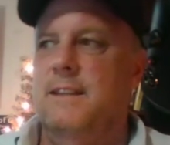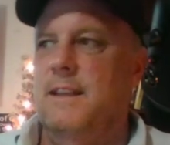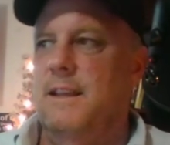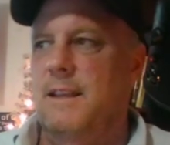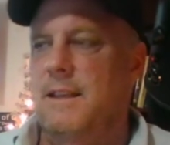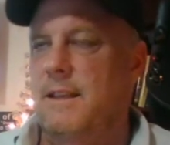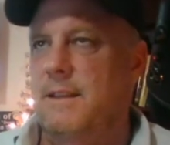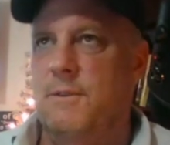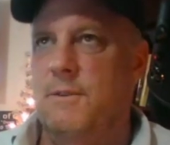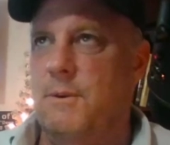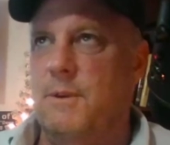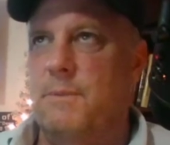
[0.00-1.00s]
And I
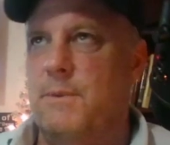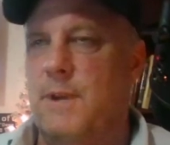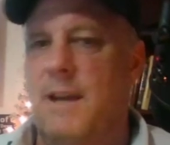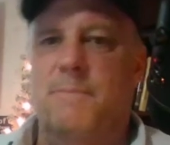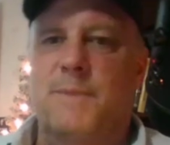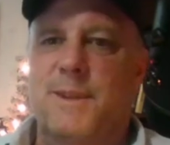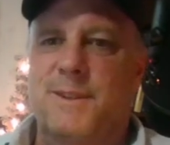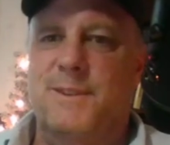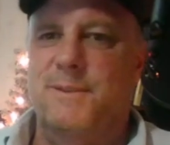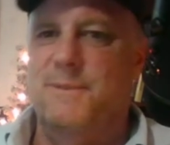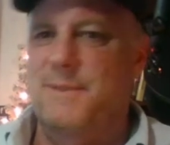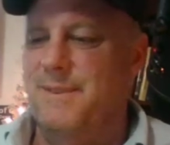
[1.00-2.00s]
don't know what the problem is.
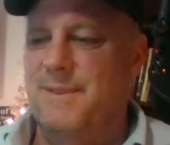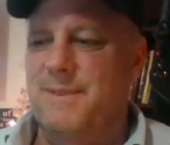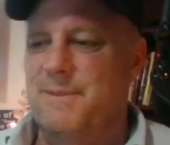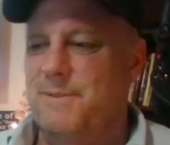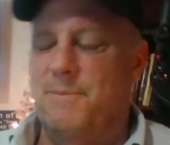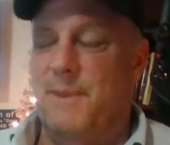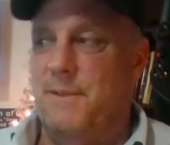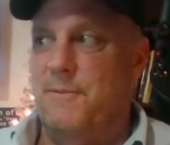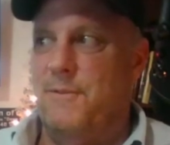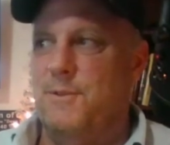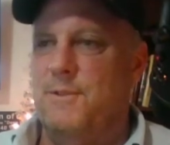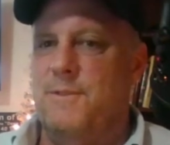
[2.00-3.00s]
It's my
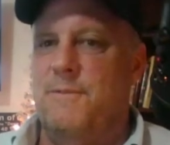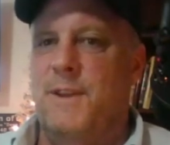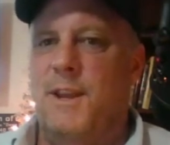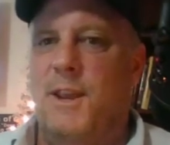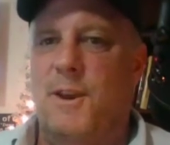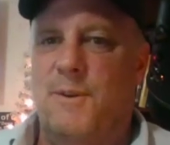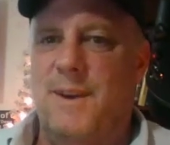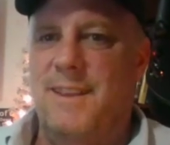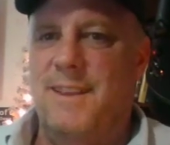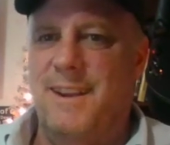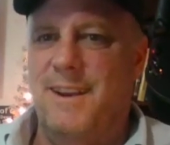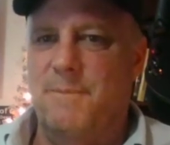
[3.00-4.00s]
first video
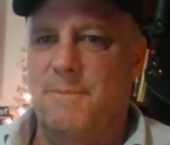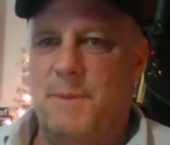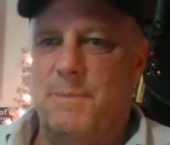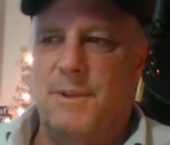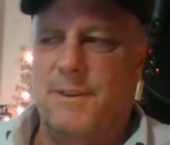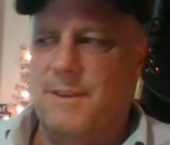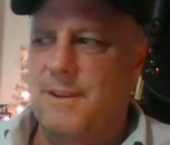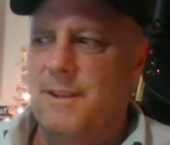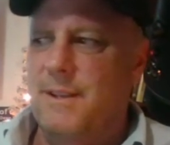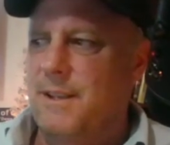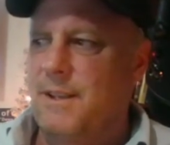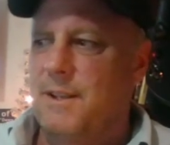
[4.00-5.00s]
on there. People are
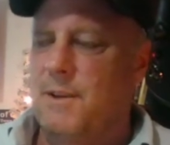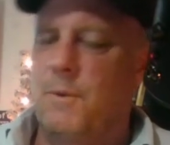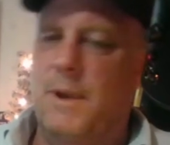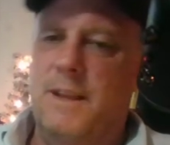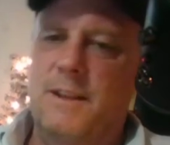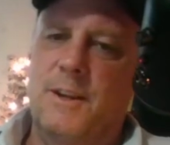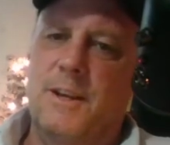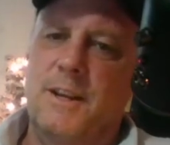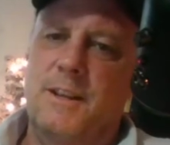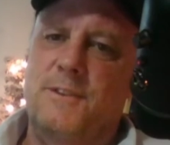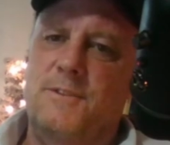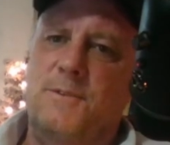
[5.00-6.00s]
looking
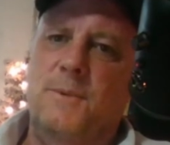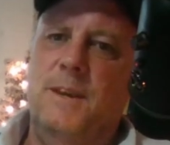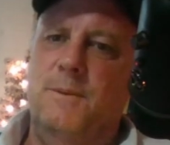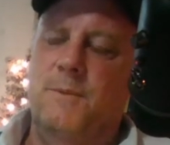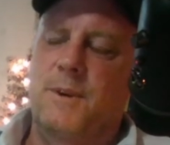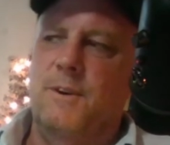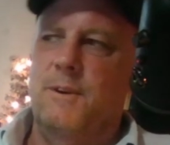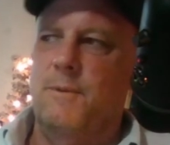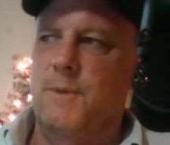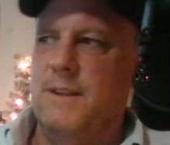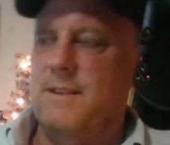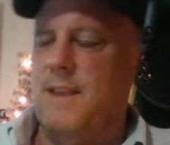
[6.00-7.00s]
at this tweet, wondering
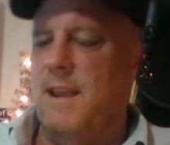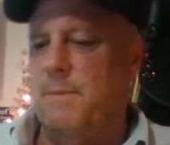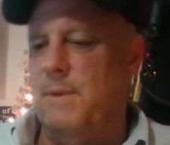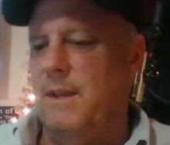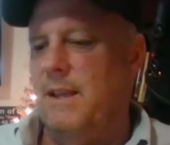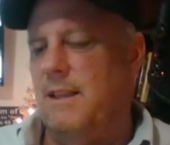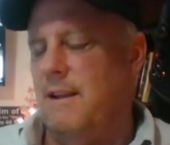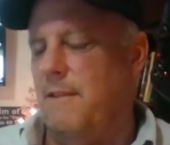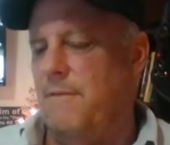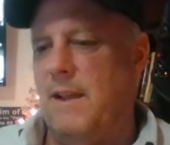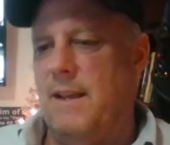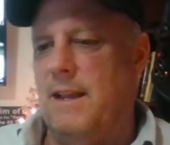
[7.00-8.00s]
what's happening, and then I
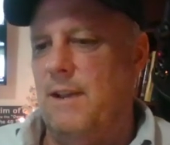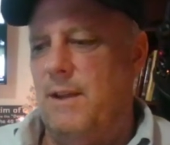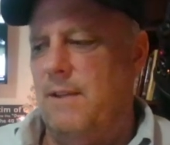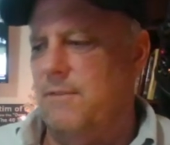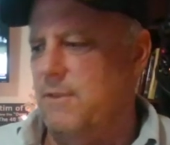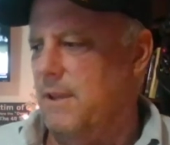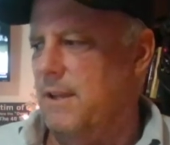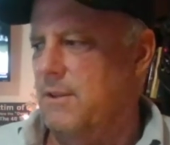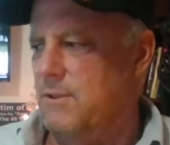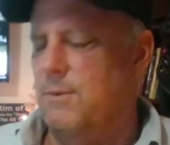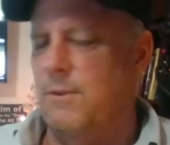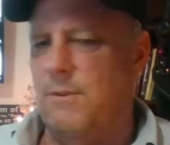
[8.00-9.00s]
find out after
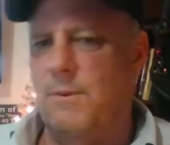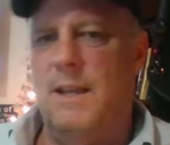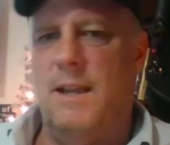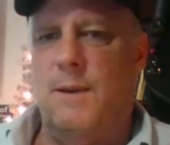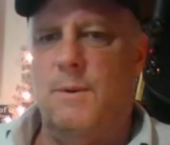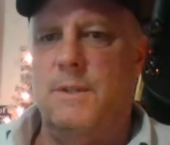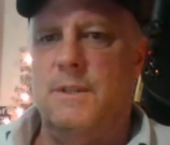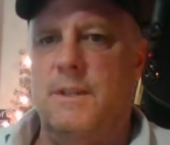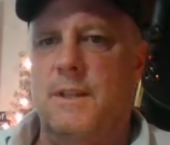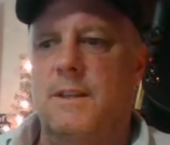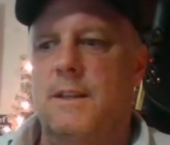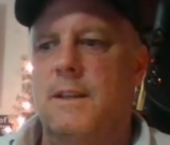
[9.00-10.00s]
like 2 or 3 hours
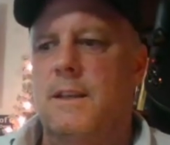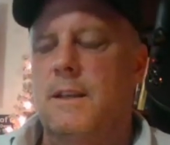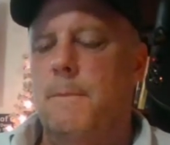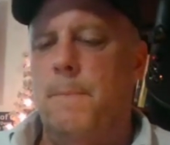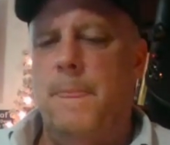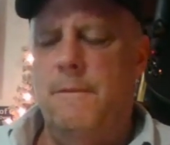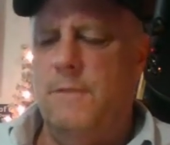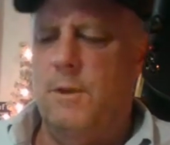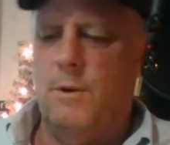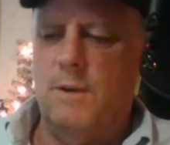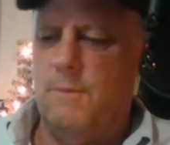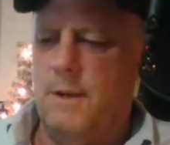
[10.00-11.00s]
that even
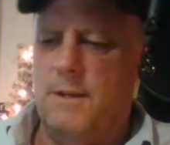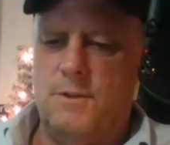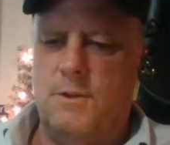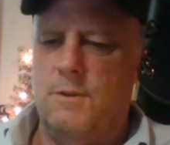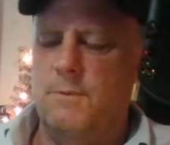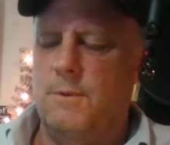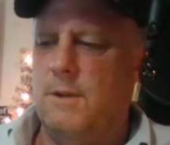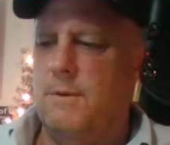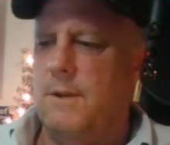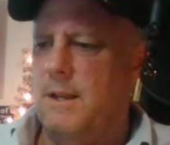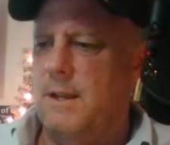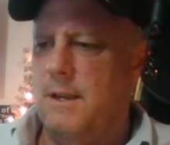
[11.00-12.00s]
though I registered with a
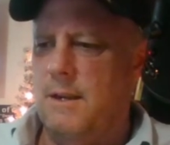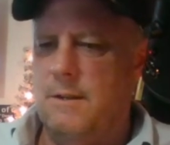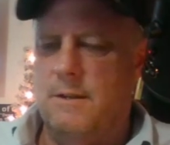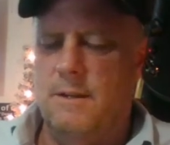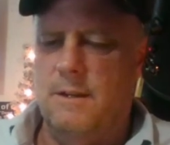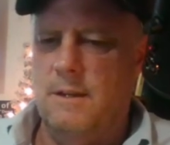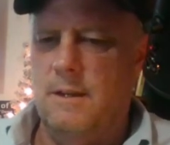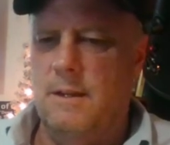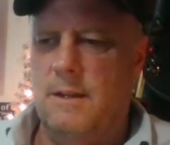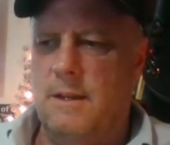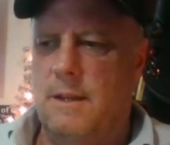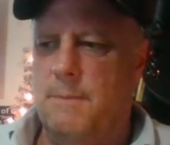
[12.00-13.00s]
credit card
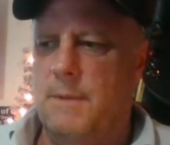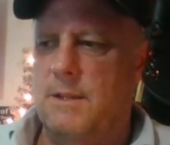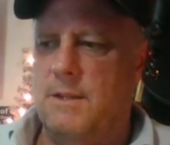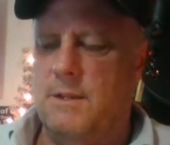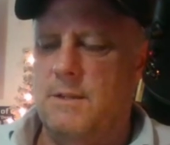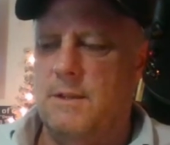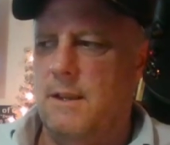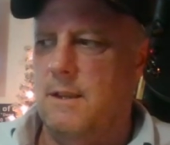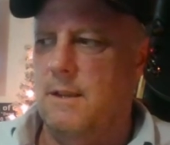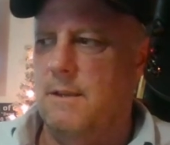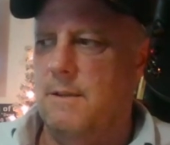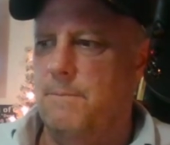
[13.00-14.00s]
and I'm not just like
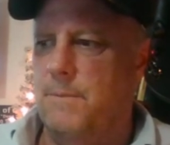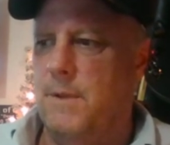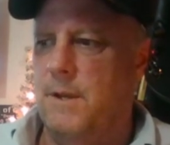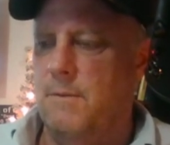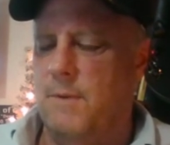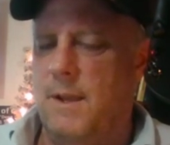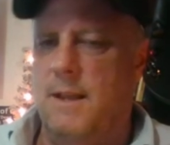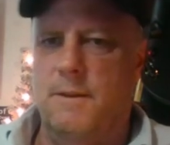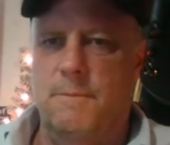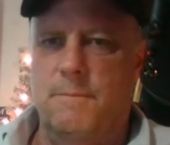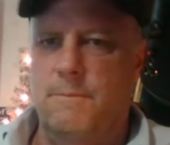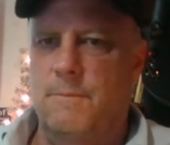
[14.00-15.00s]
a
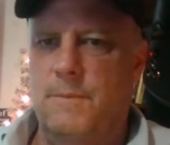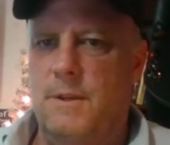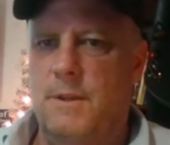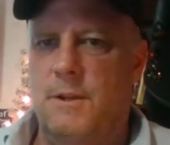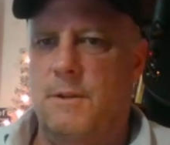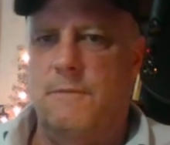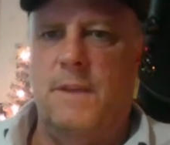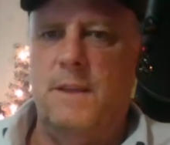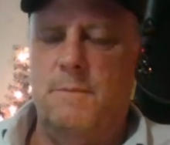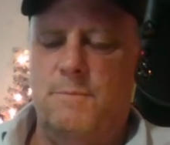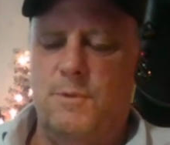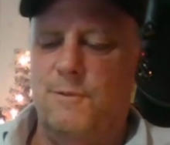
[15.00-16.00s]
random, you know,
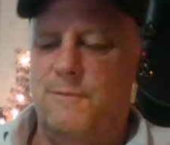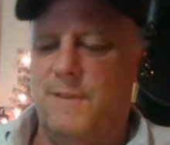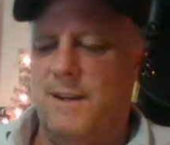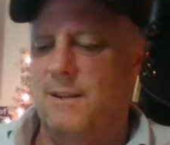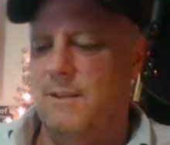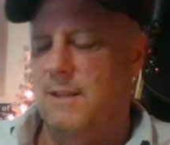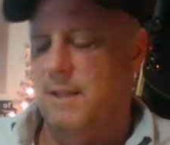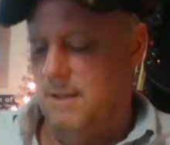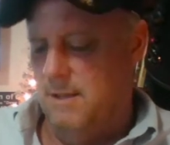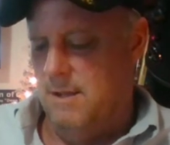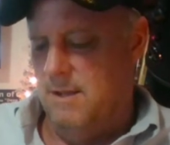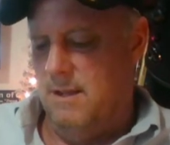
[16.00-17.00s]
fake profile,
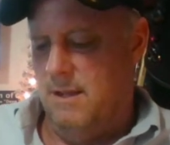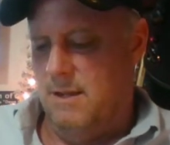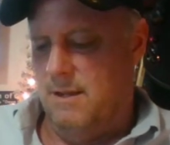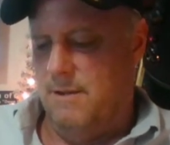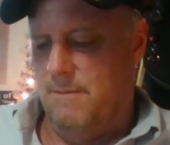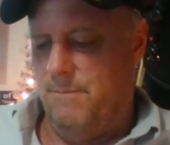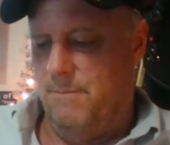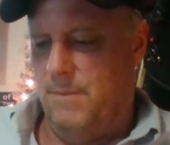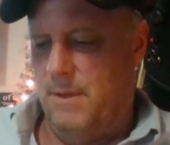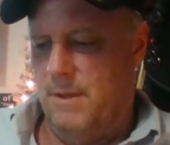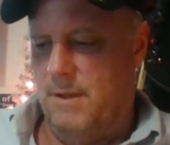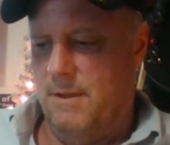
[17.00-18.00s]
you
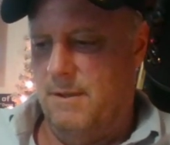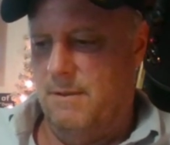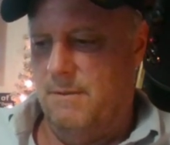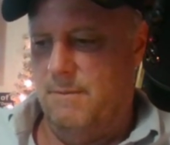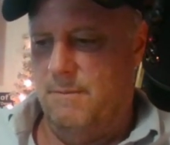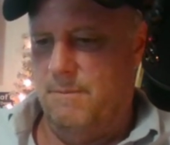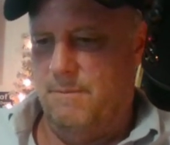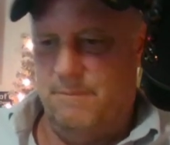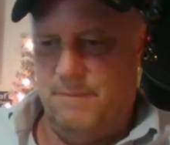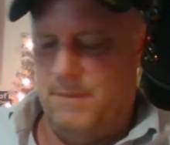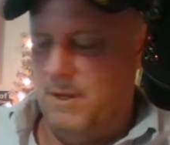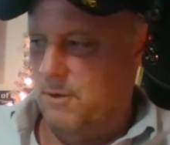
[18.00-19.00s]

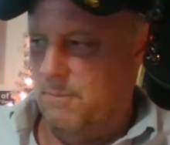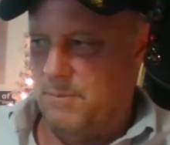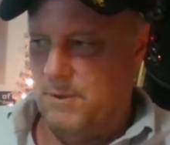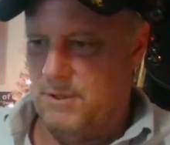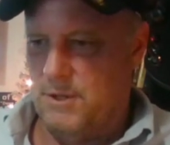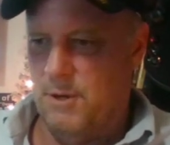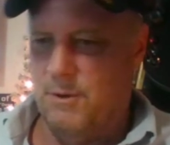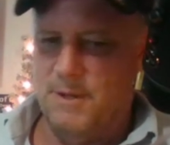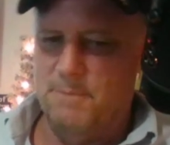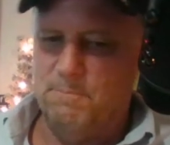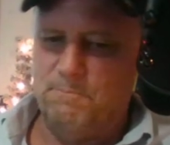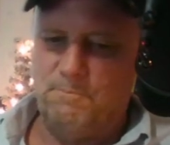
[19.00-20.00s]
know, persona.